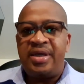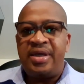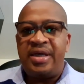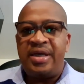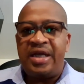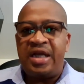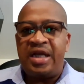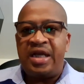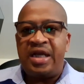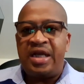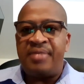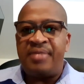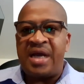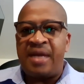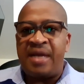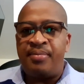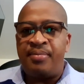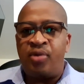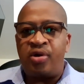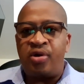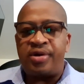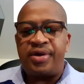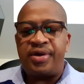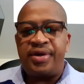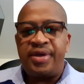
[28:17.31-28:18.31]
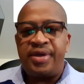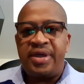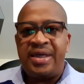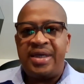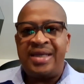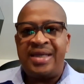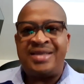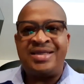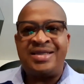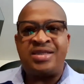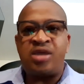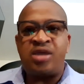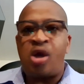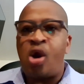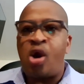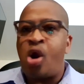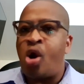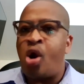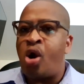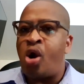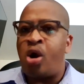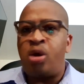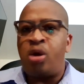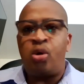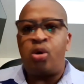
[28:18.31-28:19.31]
In my book, it is
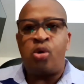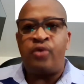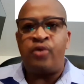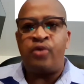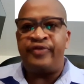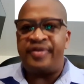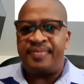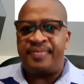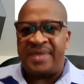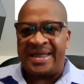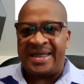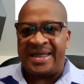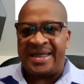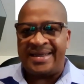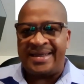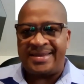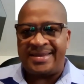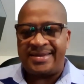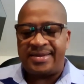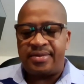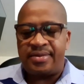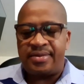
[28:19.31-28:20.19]
all over the place.